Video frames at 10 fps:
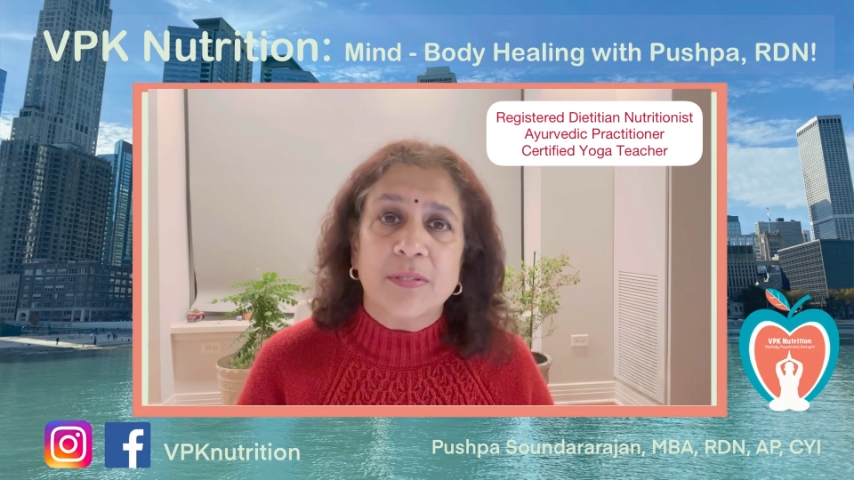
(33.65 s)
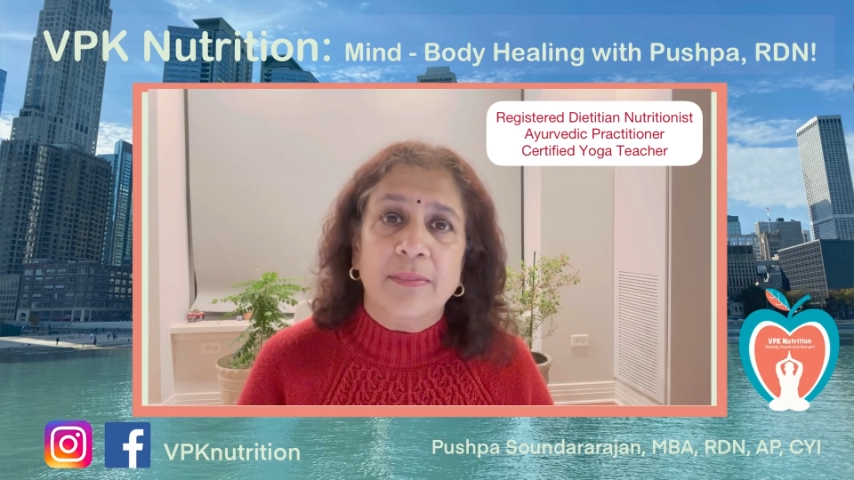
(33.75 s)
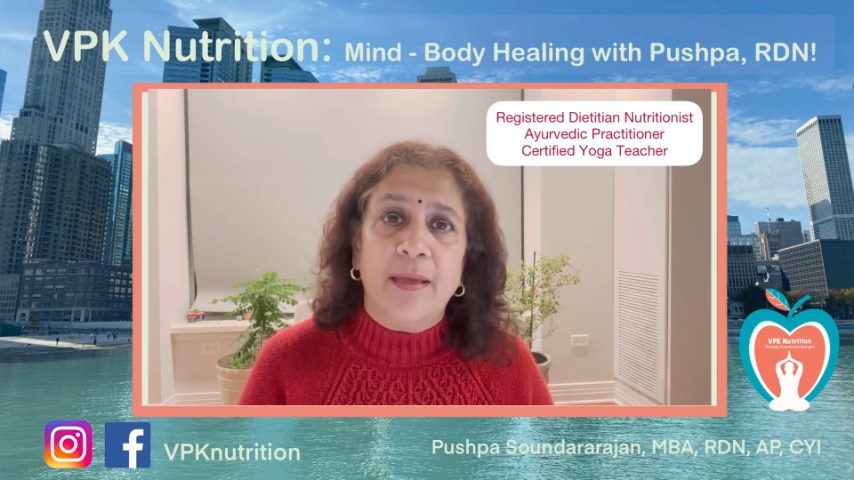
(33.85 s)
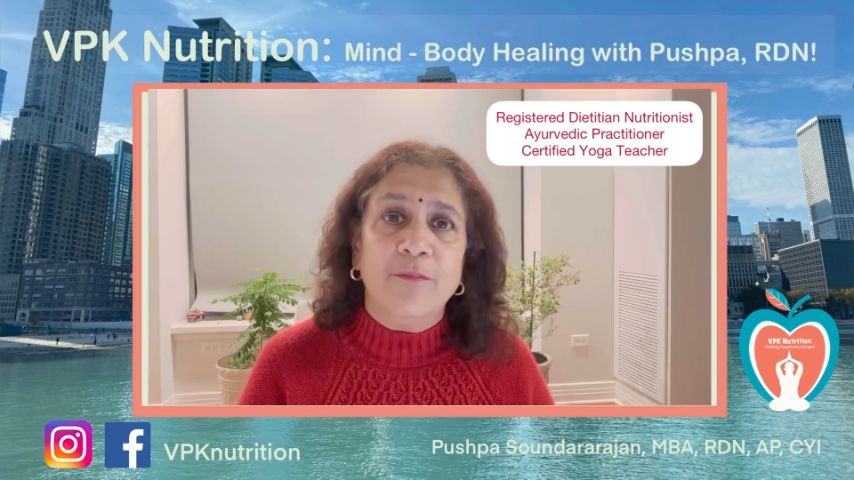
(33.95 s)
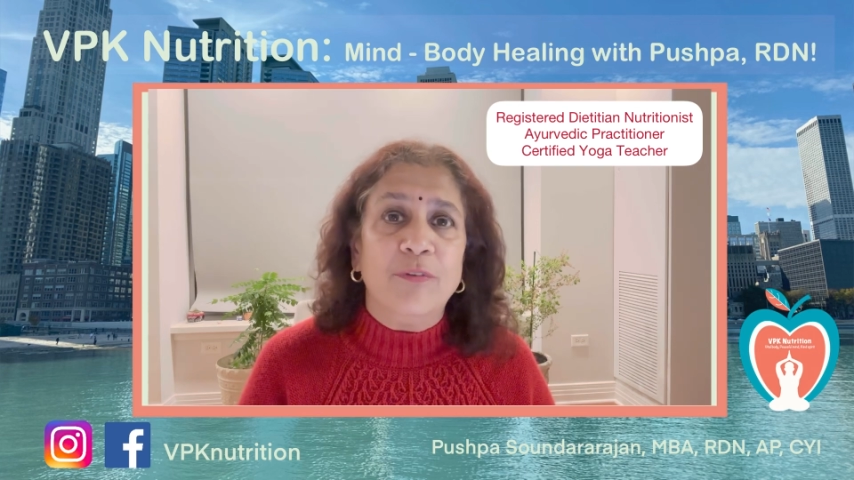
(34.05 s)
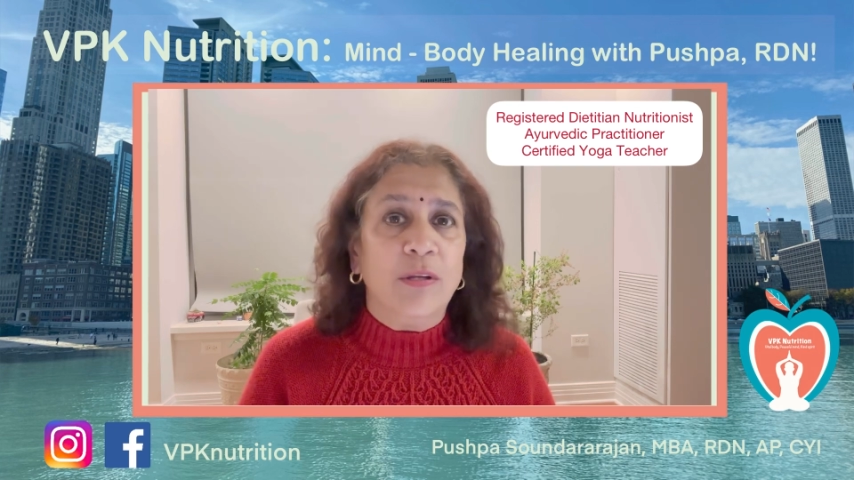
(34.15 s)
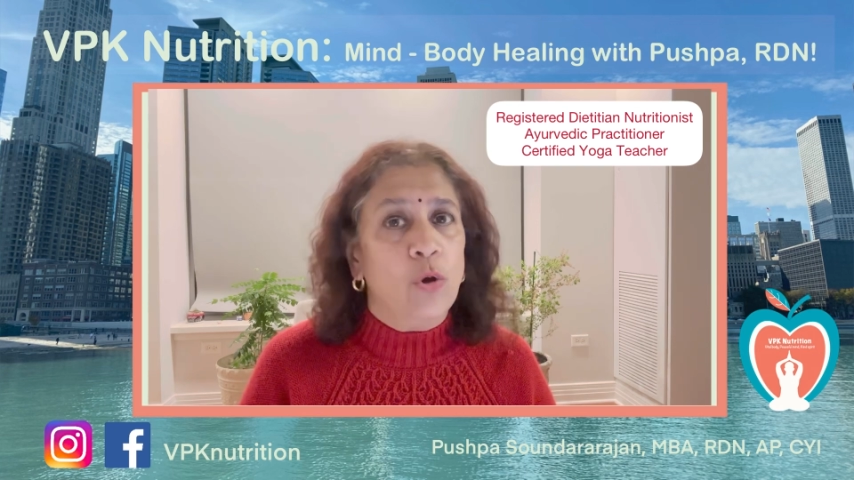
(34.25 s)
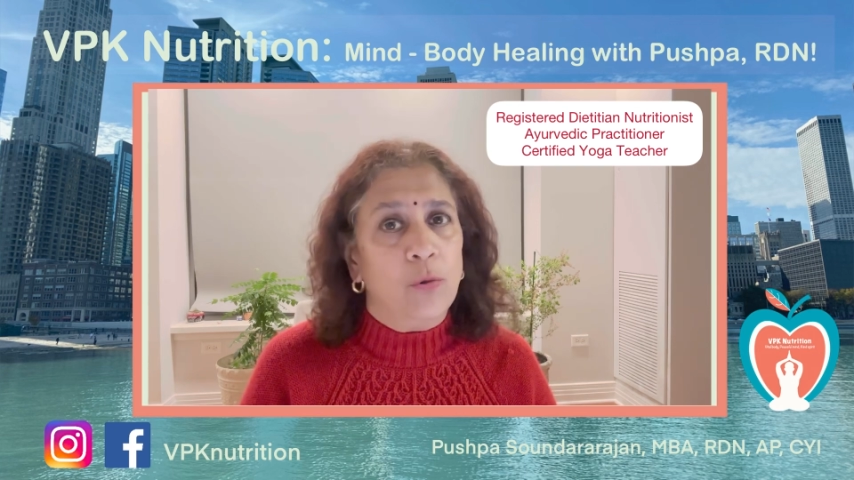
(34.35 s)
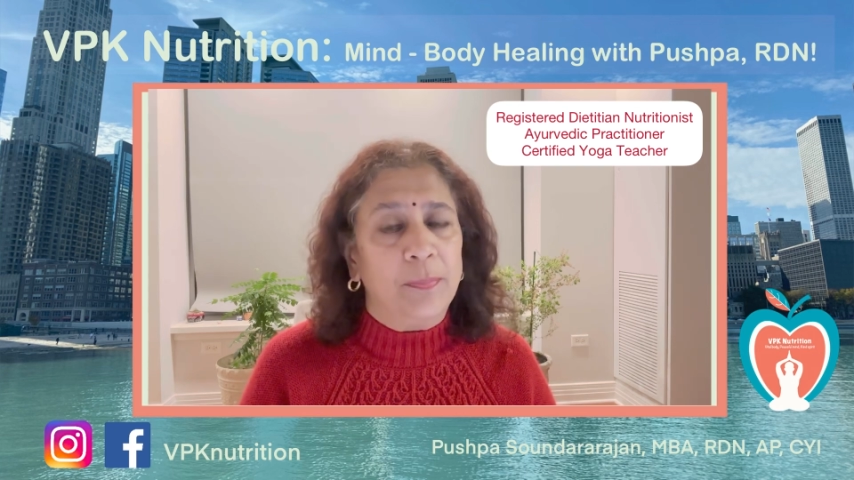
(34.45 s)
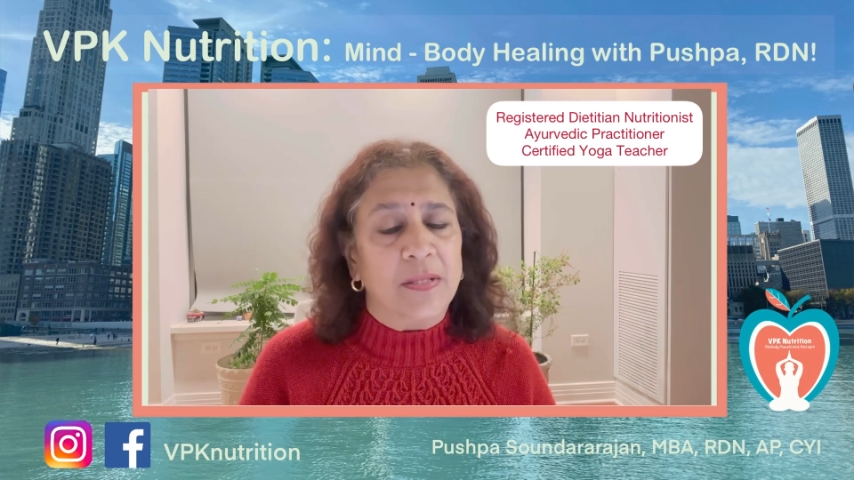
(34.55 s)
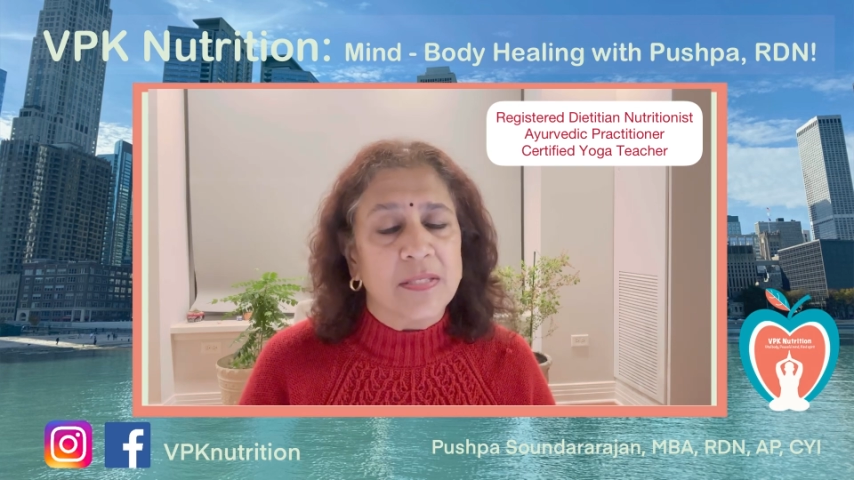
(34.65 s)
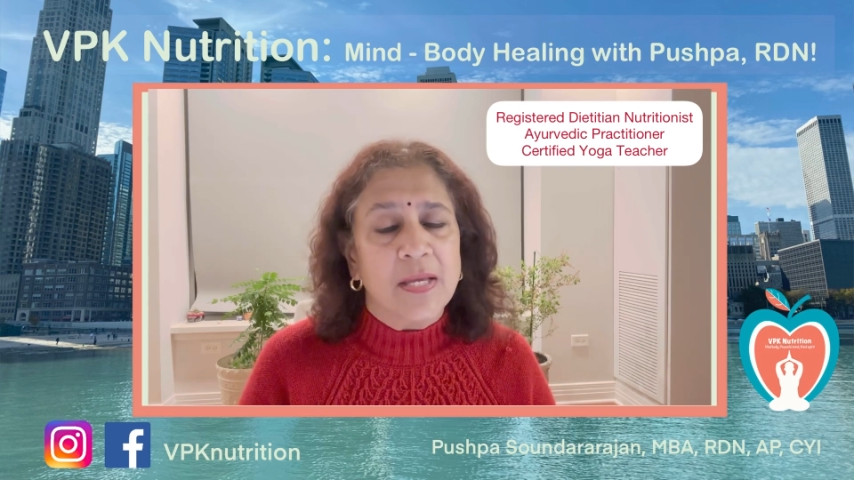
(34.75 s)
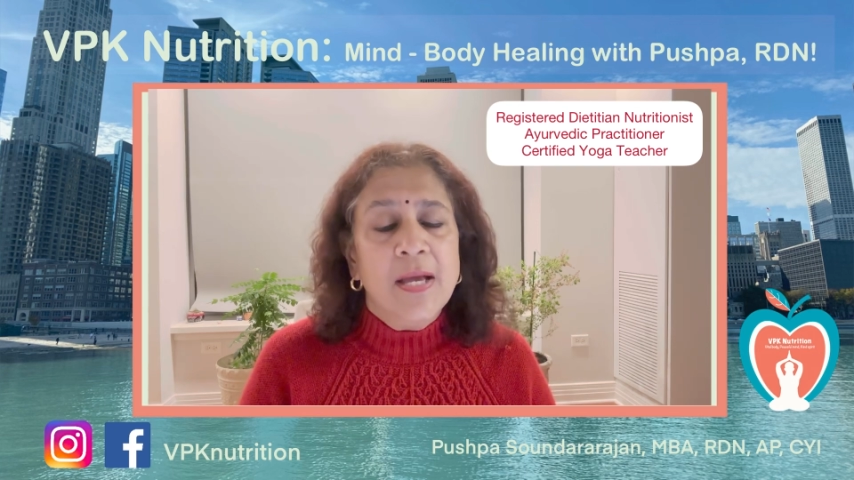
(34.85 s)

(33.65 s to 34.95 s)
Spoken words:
and then feel hopeless.